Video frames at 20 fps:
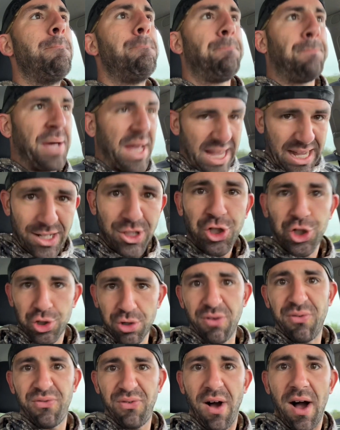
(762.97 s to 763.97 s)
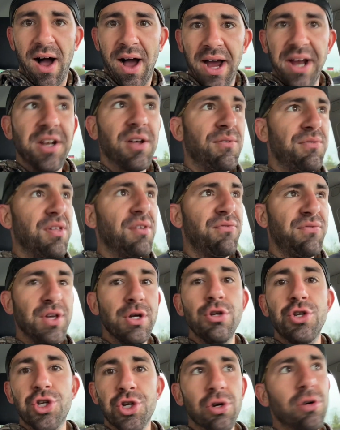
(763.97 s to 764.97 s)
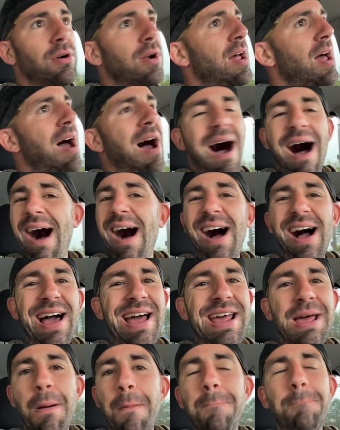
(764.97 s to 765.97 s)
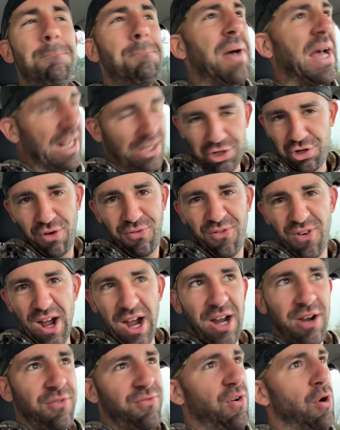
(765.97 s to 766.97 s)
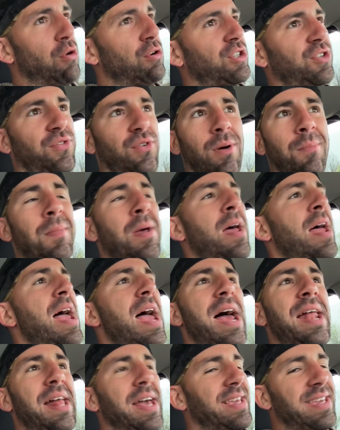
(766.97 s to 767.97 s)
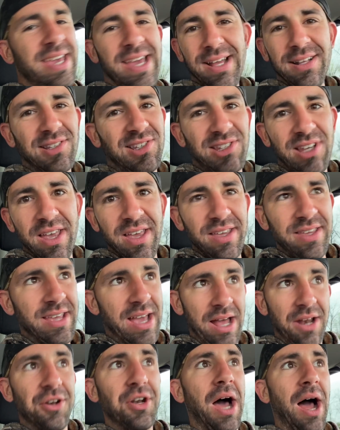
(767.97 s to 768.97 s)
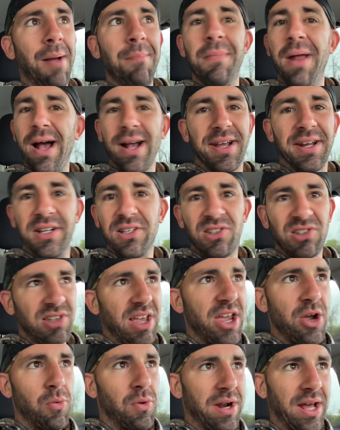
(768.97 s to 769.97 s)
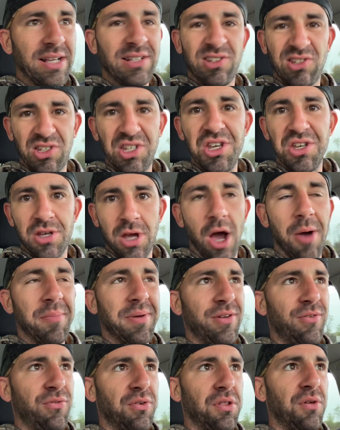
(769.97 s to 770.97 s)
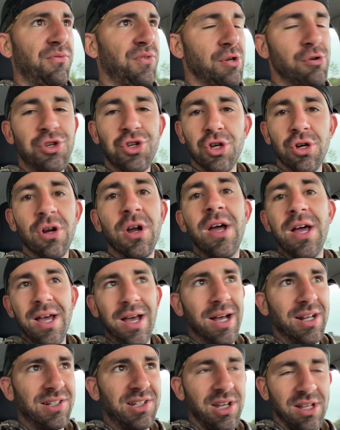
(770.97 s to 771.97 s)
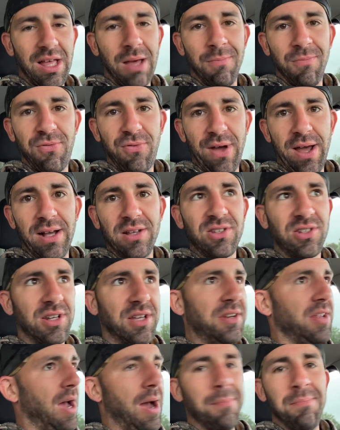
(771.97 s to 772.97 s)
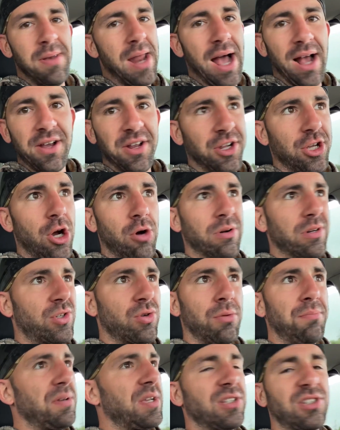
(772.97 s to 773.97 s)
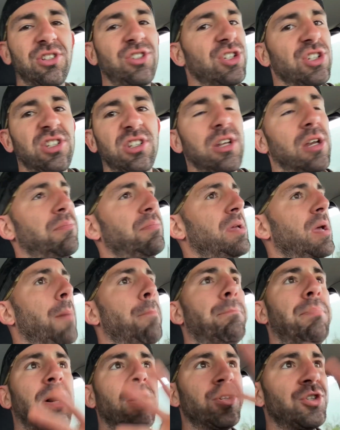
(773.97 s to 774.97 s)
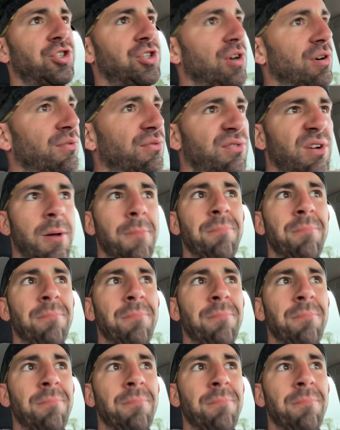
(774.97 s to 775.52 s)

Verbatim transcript: petrified of the future I am petrified, folks, from, and I can't say it yet. I'm not going to say what I see coming for the future until I'm fasted. I'm not going to go into it because it's just going to be a bunch of